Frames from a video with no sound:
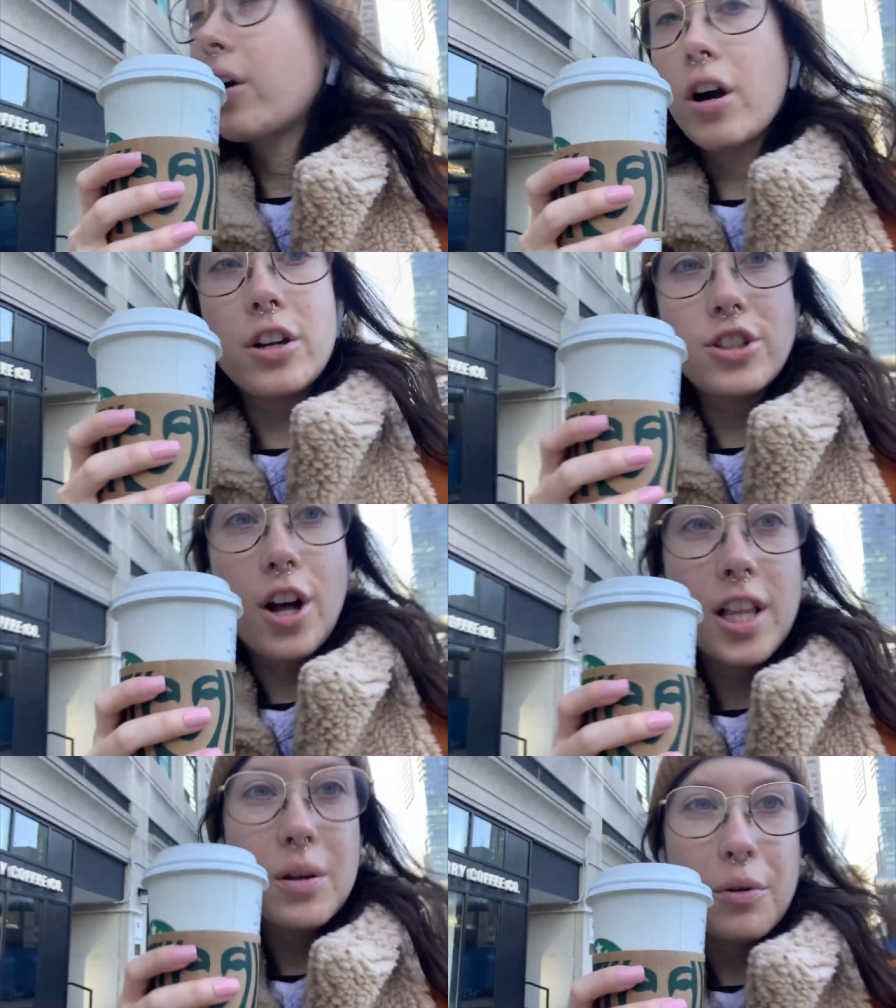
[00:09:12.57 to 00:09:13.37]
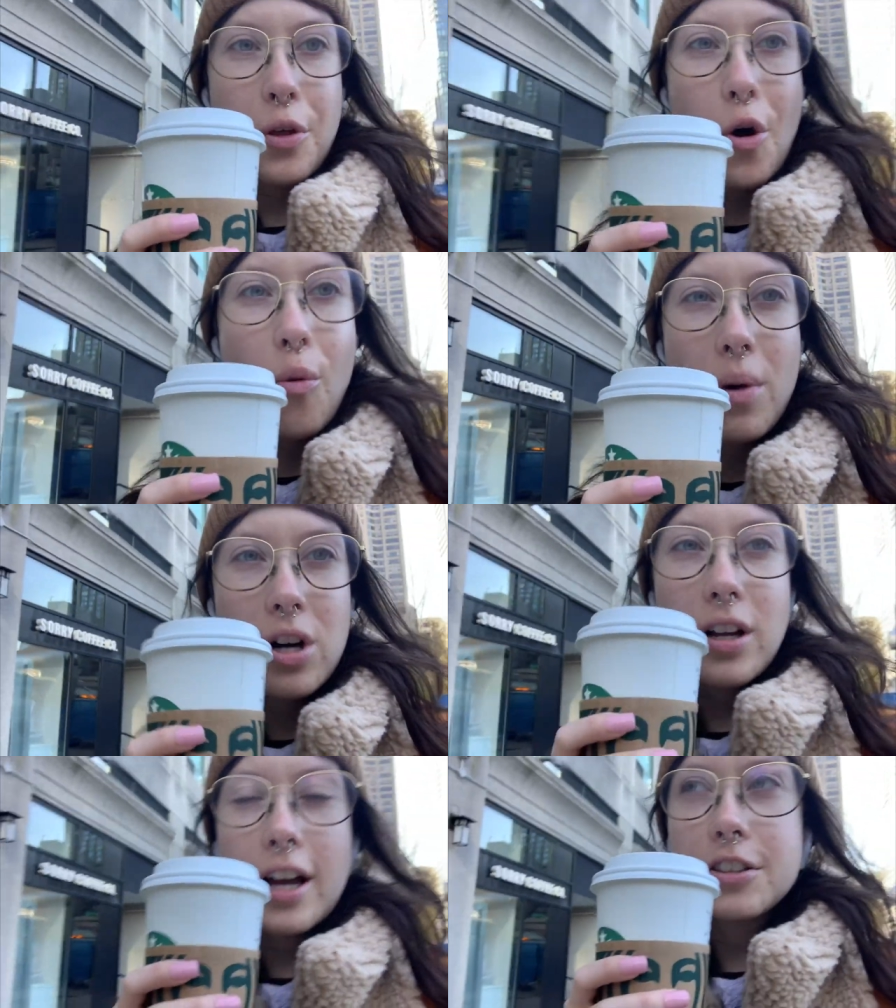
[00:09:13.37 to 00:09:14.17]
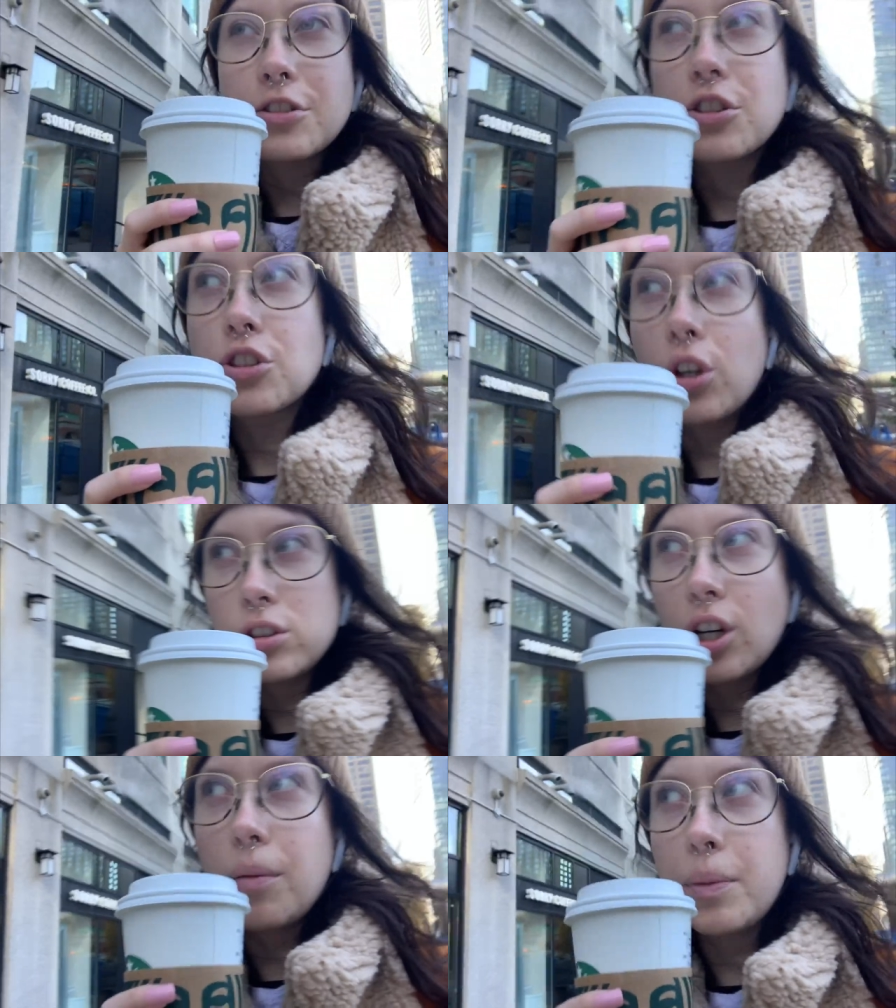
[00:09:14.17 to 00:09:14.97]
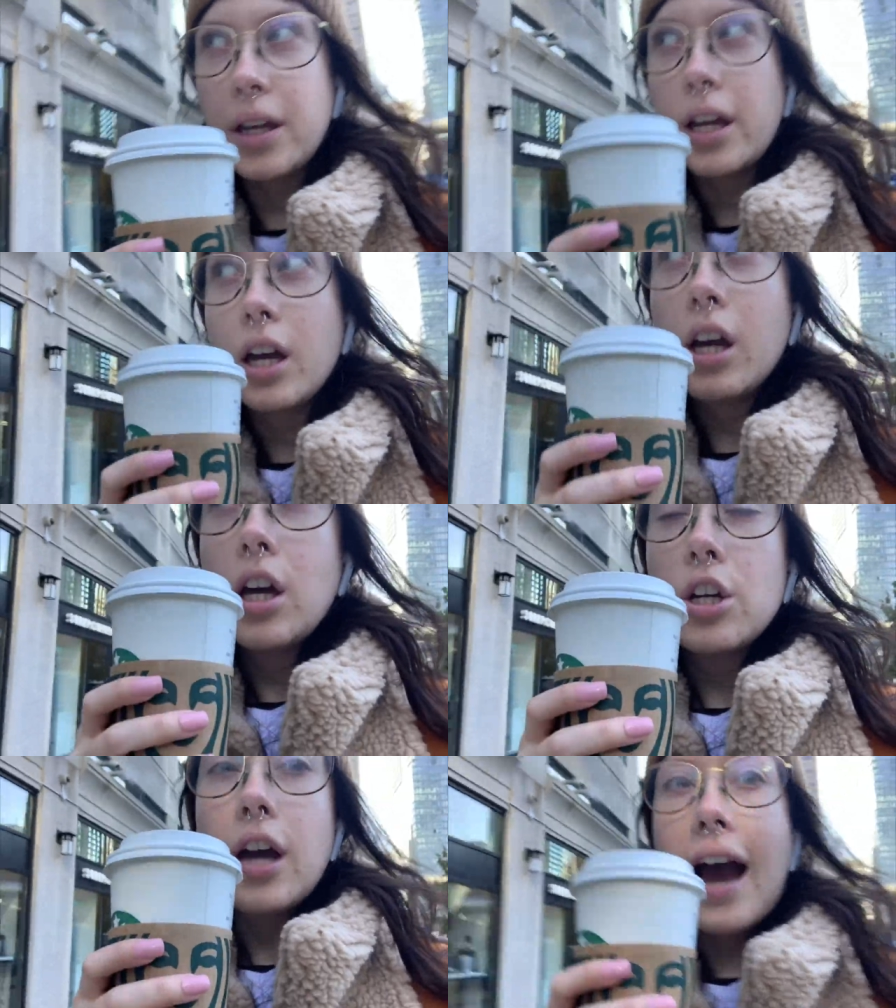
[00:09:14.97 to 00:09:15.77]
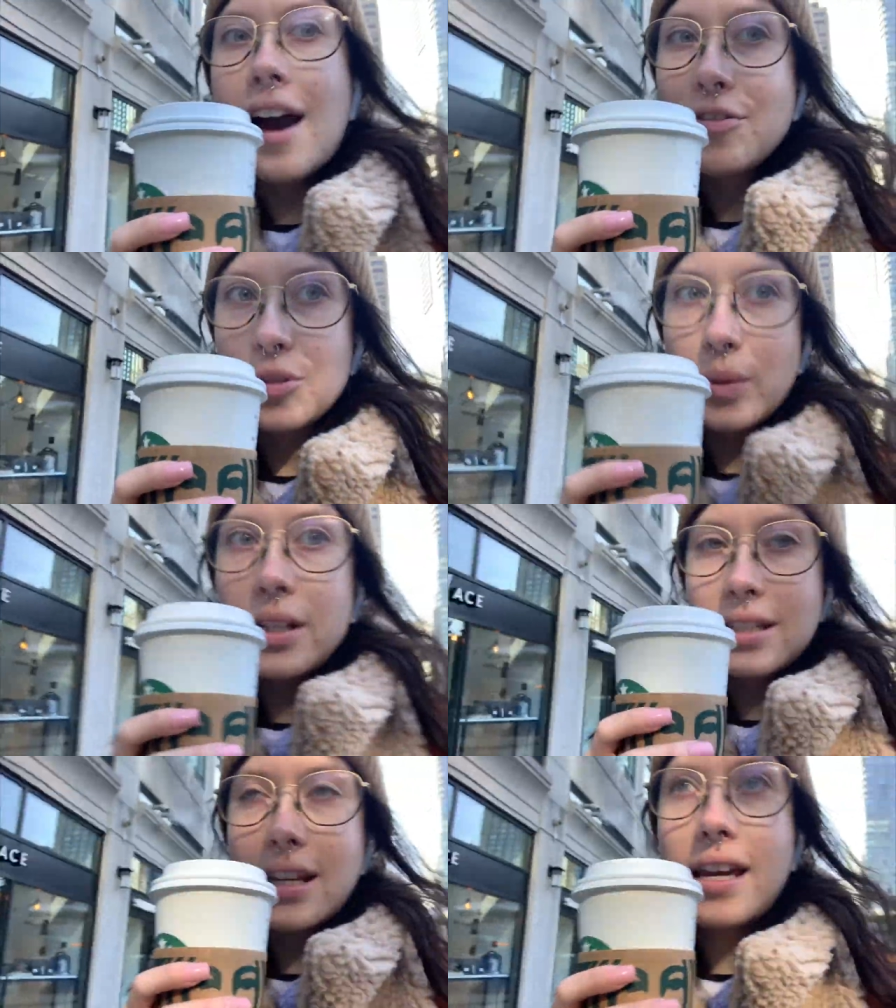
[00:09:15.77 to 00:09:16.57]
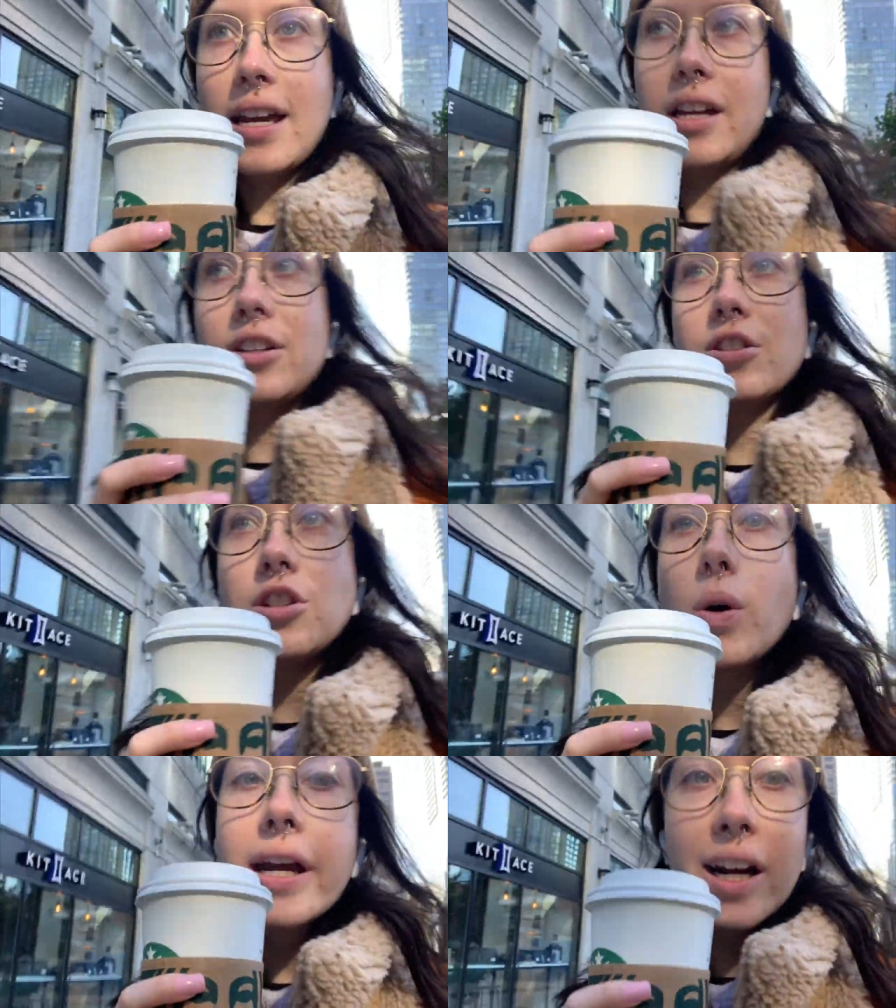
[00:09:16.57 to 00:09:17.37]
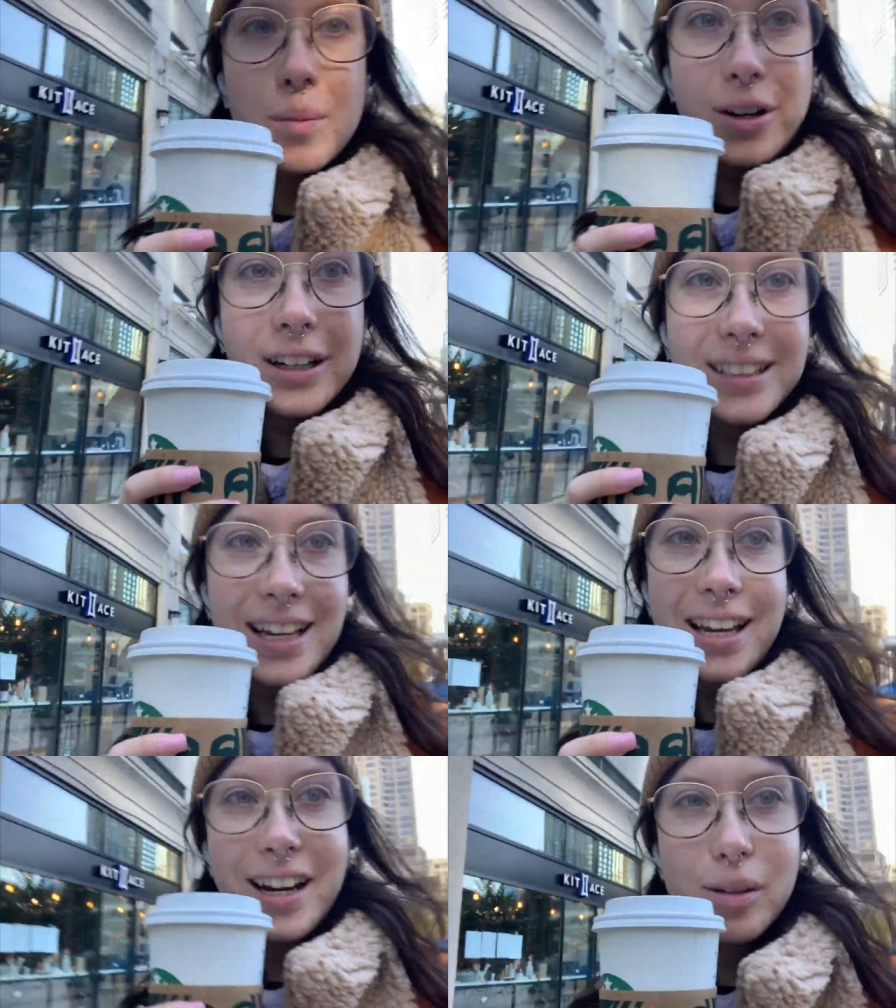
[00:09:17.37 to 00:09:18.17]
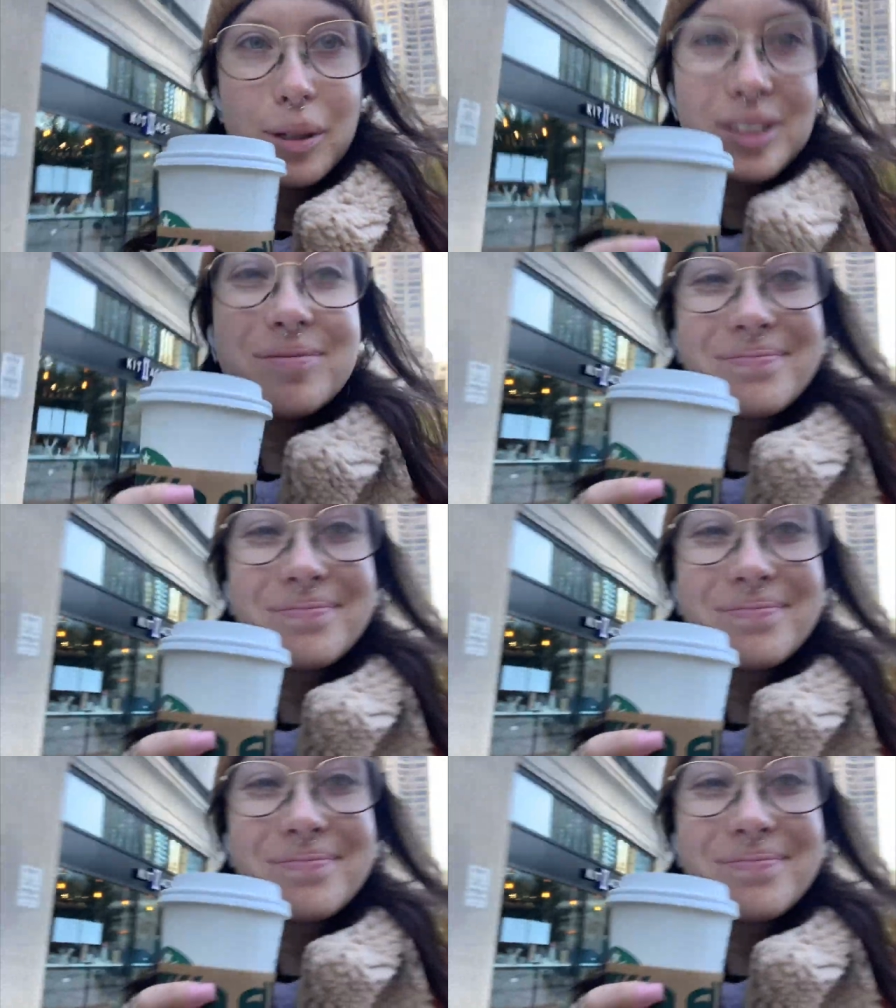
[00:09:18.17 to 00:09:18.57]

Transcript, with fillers: mocha hot chocolate with oat milk, extra salt topping, half sweet, and no caramel because I hate caramel.